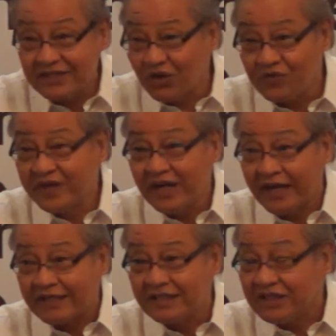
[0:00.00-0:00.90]
it
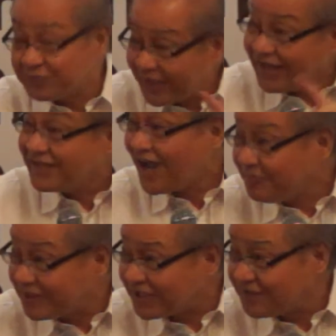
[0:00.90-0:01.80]
overnight. It may not
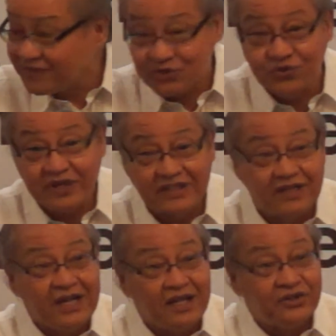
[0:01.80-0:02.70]
happen even during the
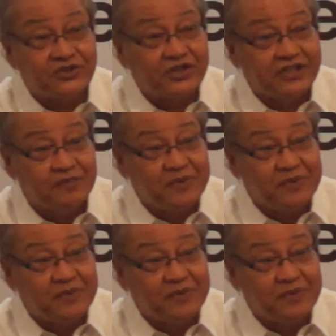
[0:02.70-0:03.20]
Duterte